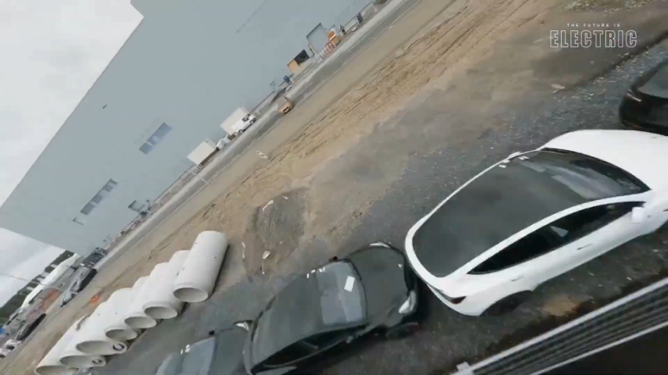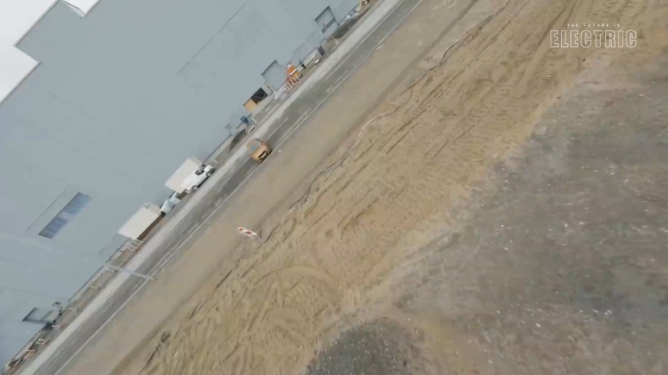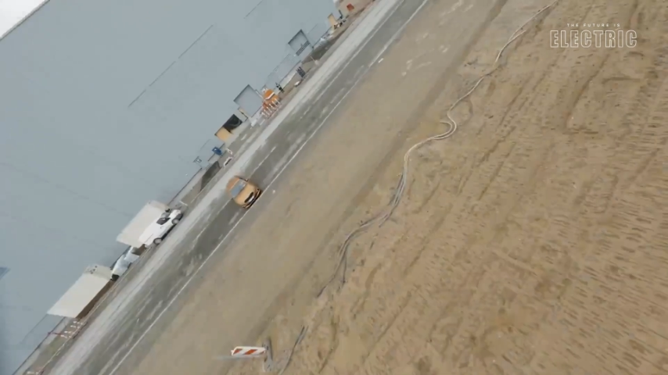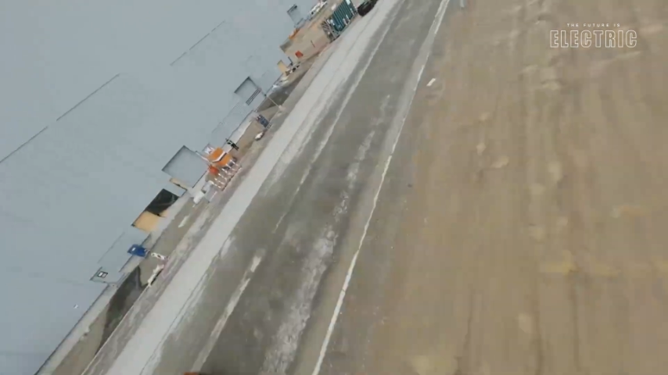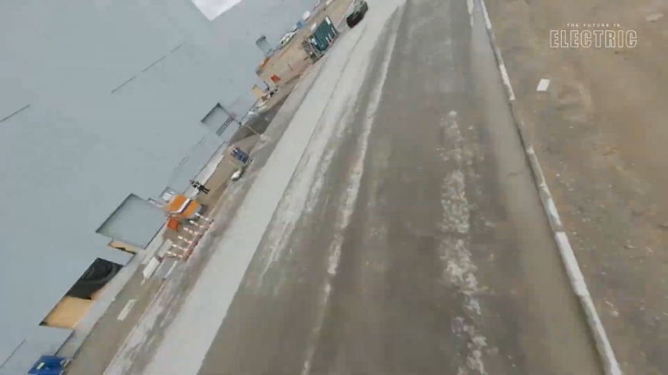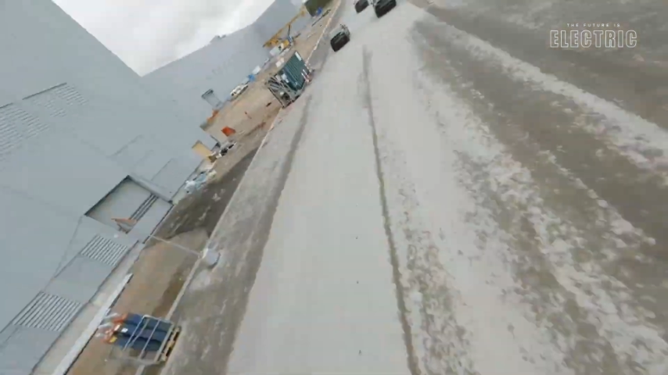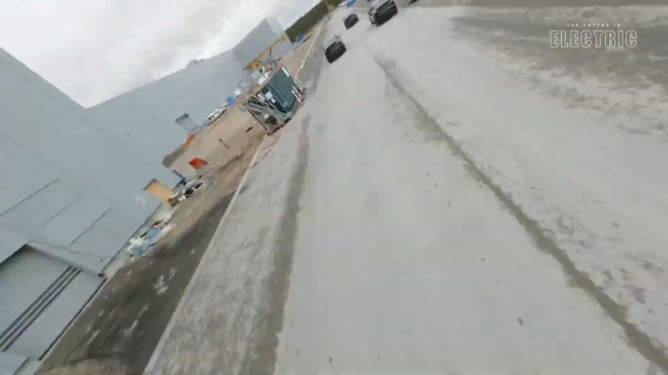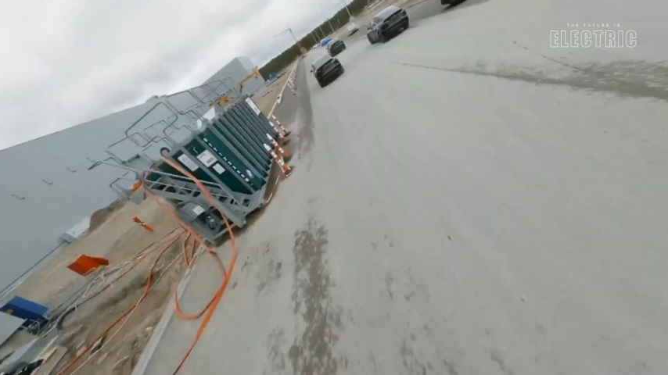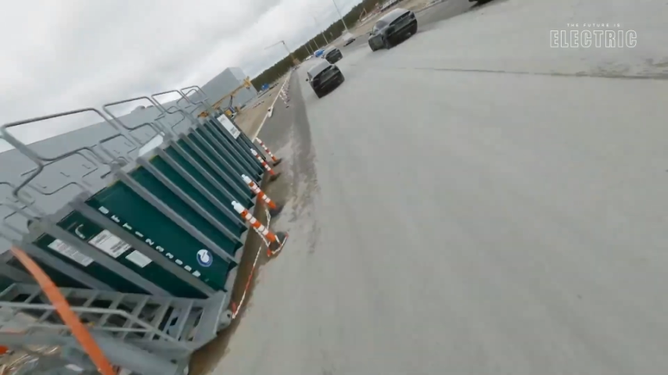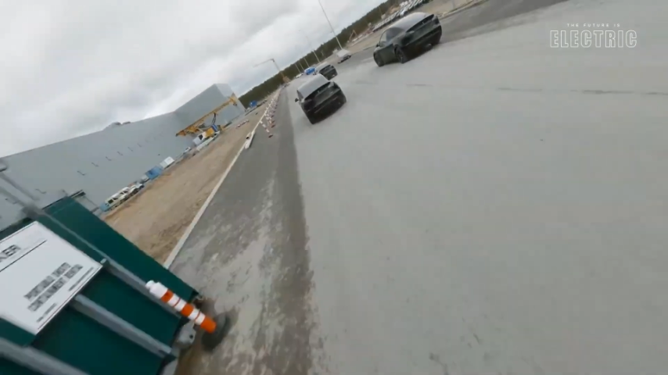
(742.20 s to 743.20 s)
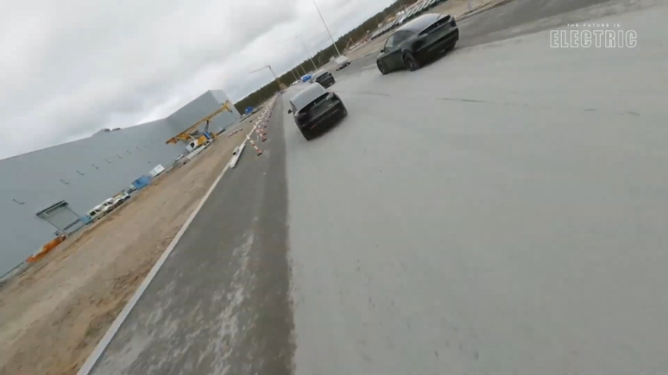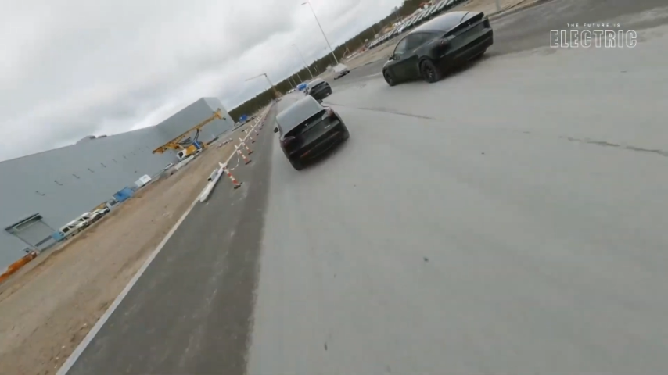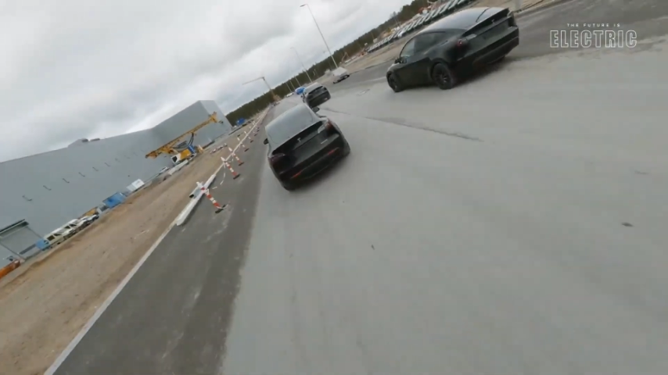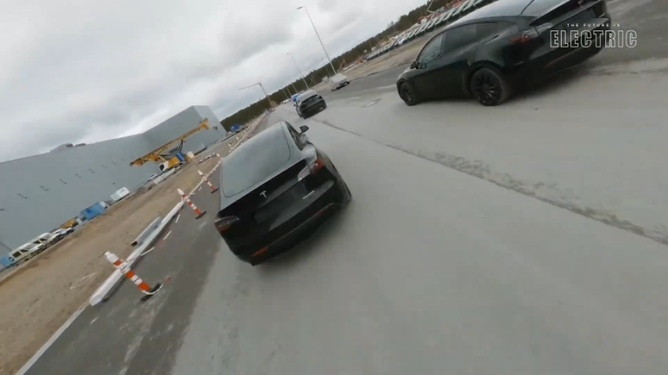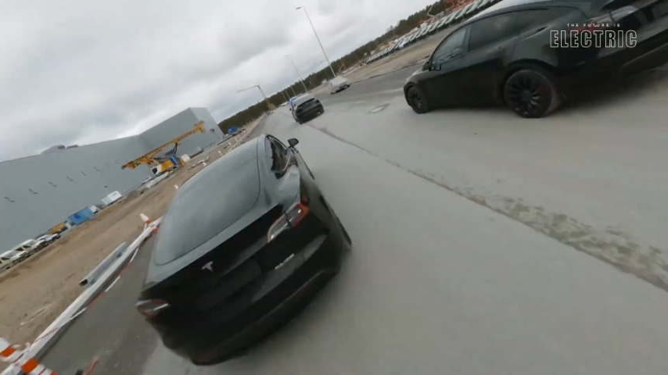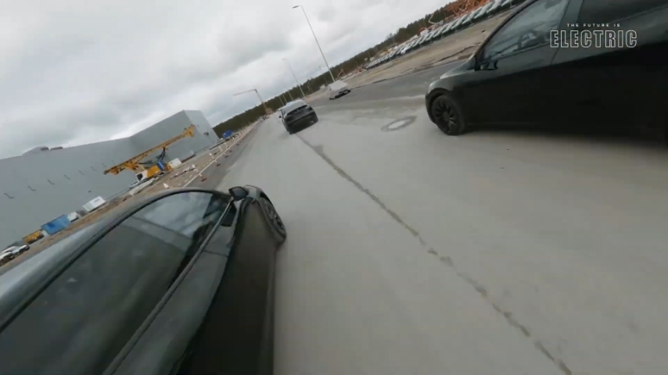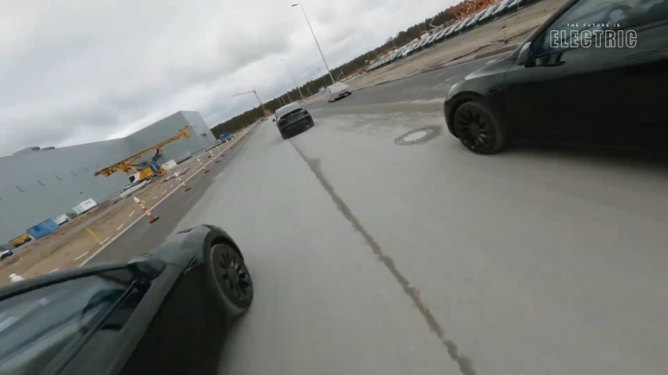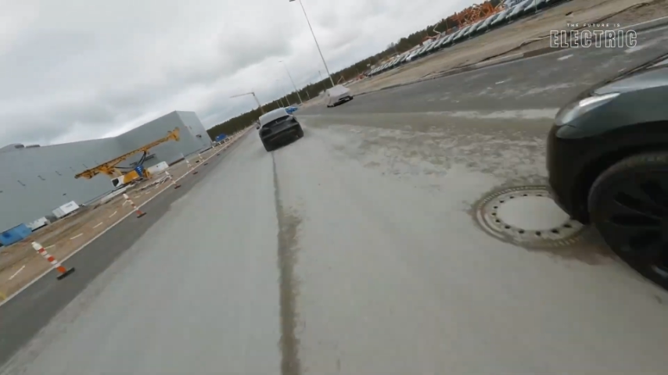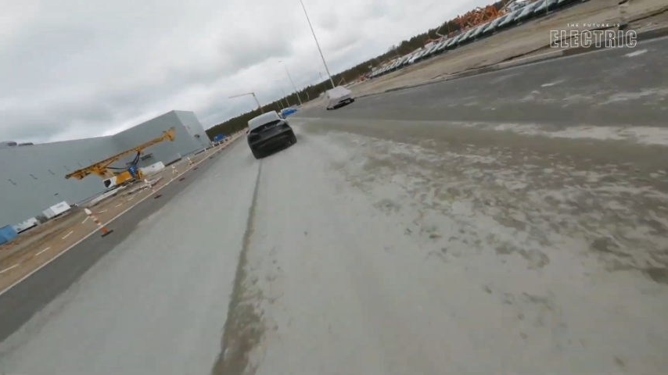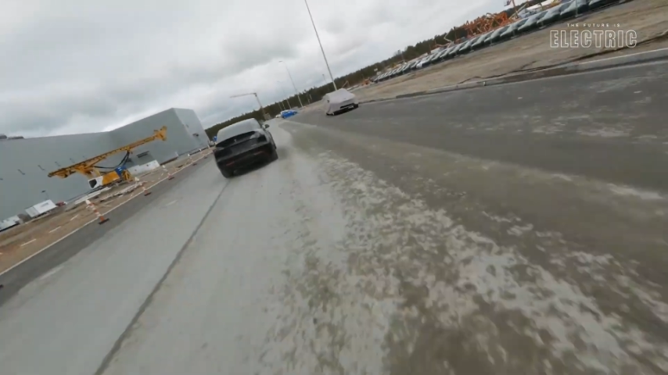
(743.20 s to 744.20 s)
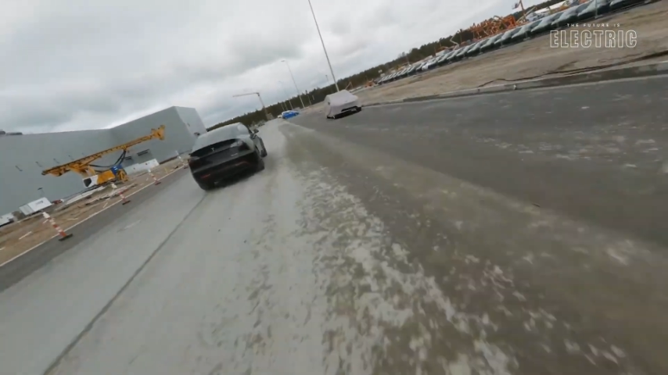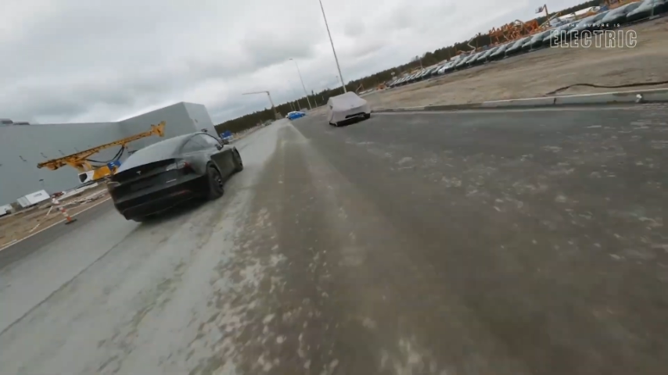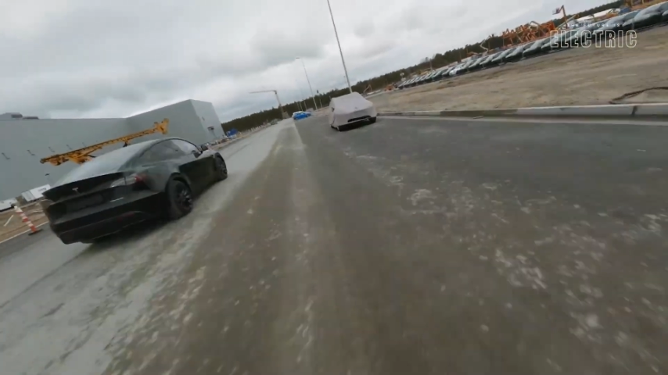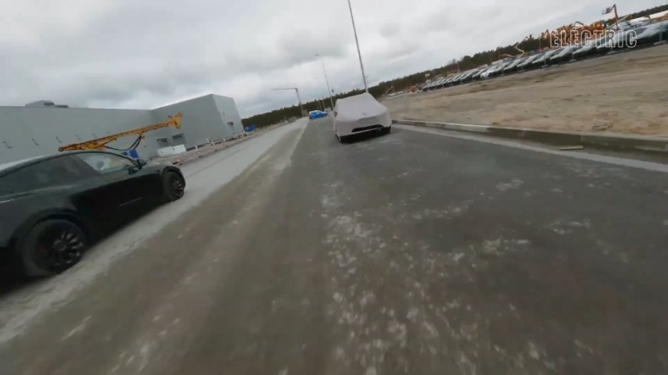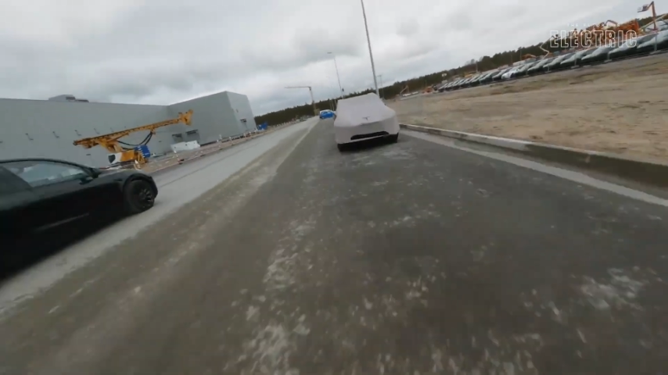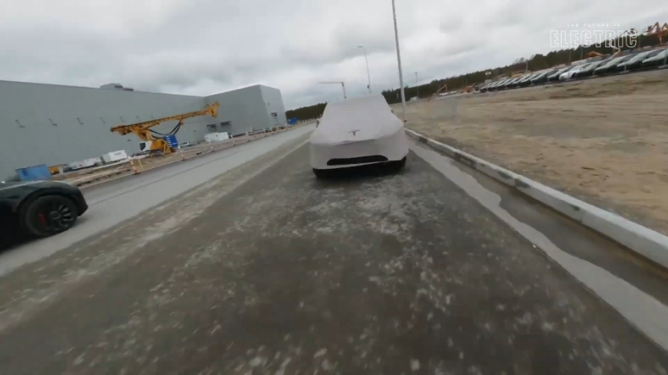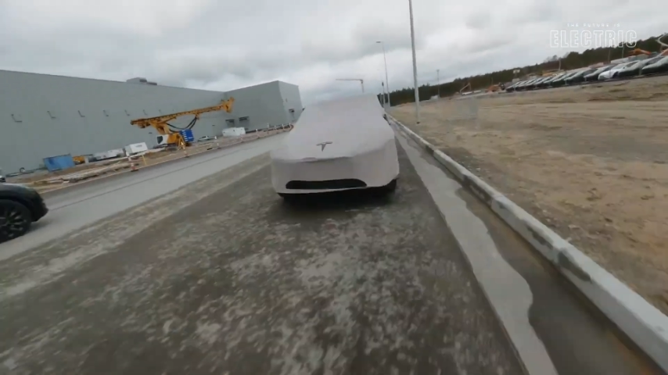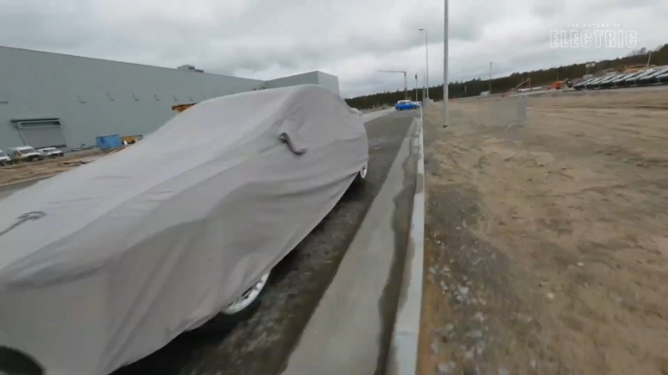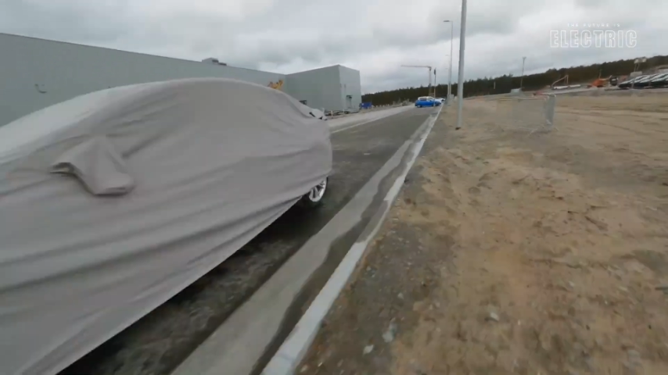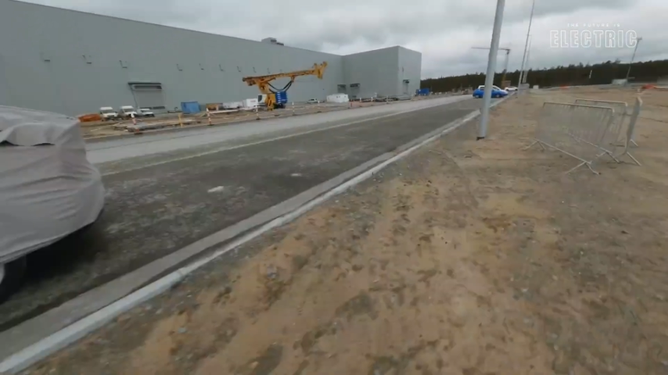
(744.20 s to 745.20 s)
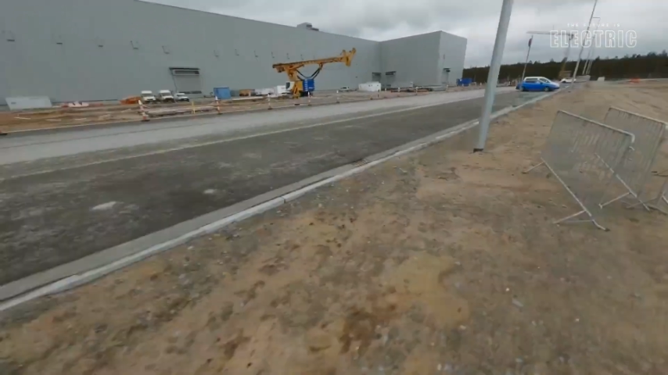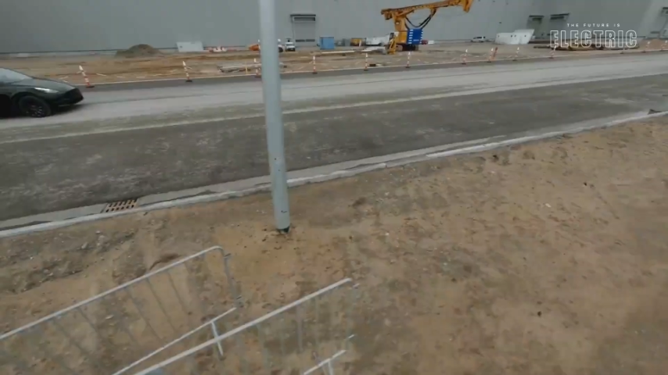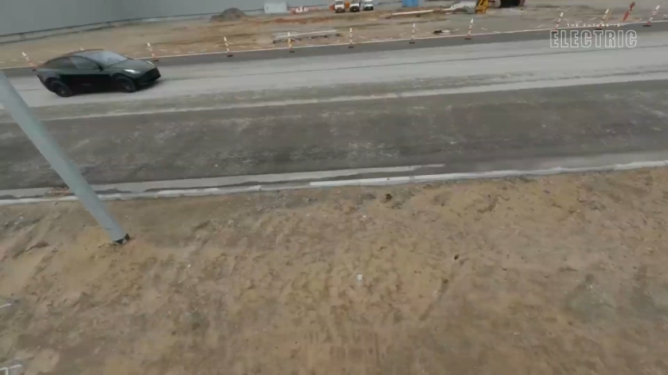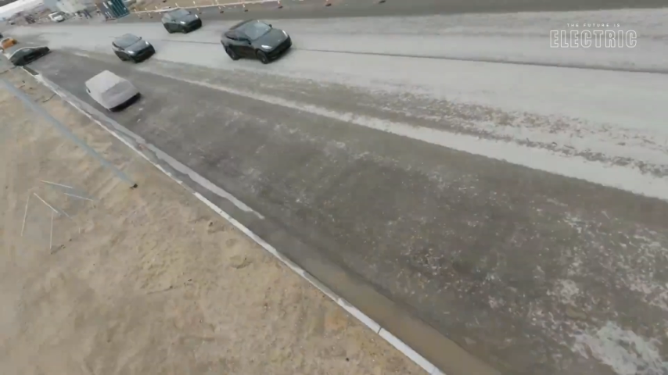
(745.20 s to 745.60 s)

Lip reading: (no speaker visible)